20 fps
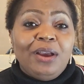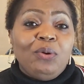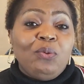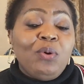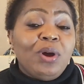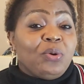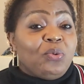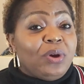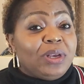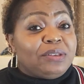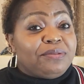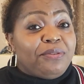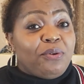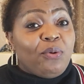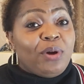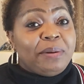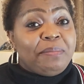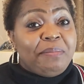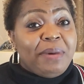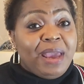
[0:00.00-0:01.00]
What works for
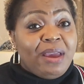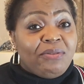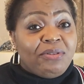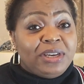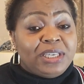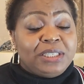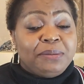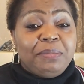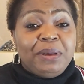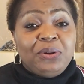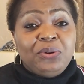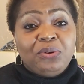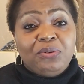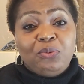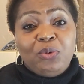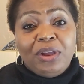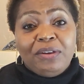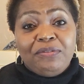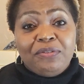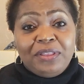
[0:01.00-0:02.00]
one marriage may not
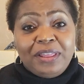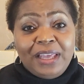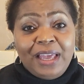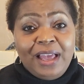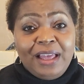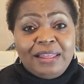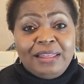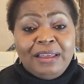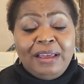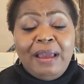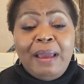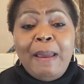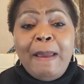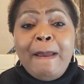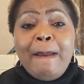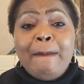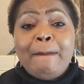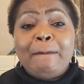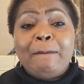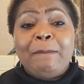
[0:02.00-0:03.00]
work for the other.
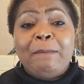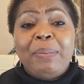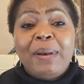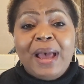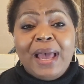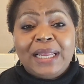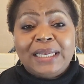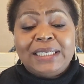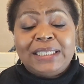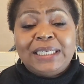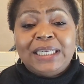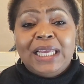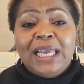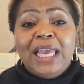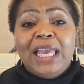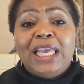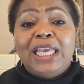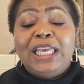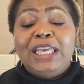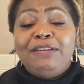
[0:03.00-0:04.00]
But
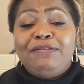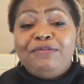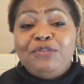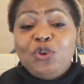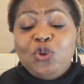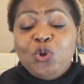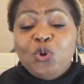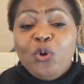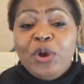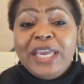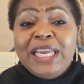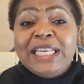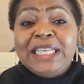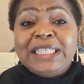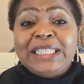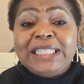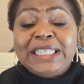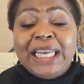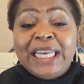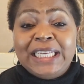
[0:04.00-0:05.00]
if your
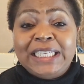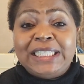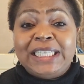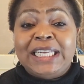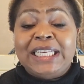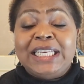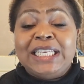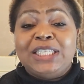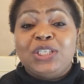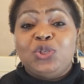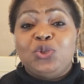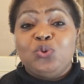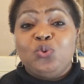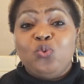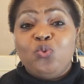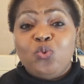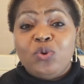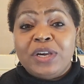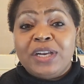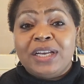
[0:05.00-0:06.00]
intention is to
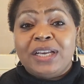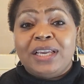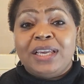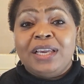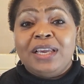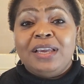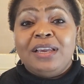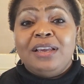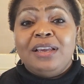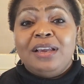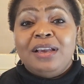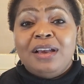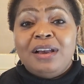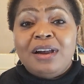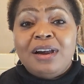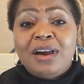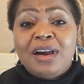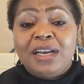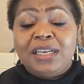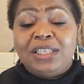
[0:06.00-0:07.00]
work
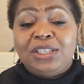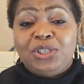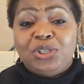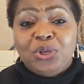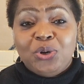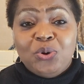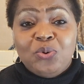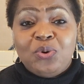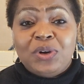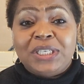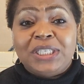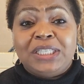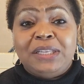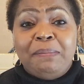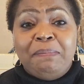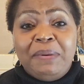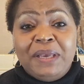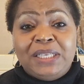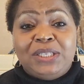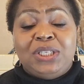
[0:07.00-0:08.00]
hard towards the
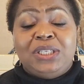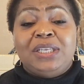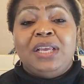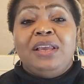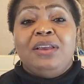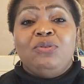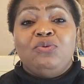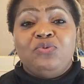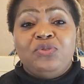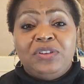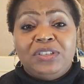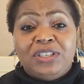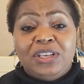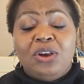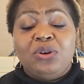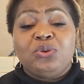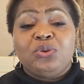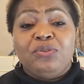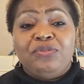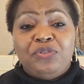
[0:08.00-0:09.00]
best
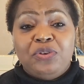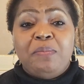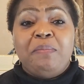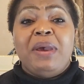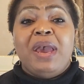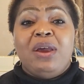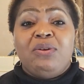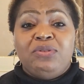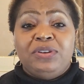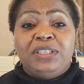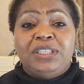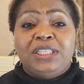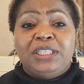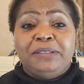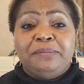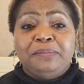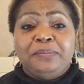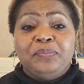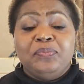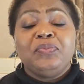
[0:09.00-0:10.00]
result of your marriage,
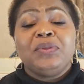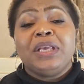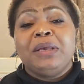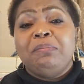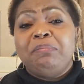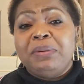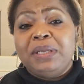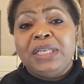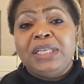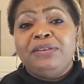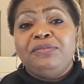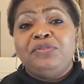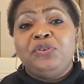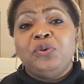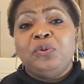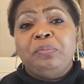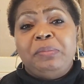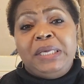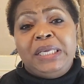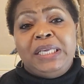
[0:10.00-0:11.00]
believe
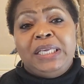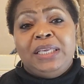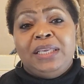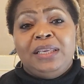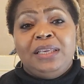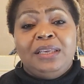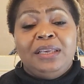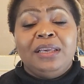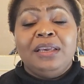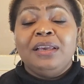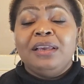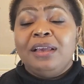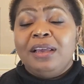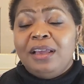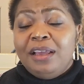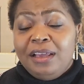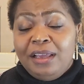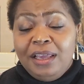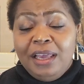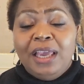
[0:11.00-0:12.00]
you me,
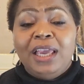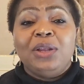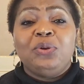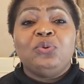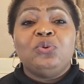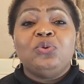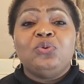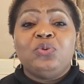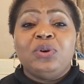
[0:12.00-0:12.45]
it will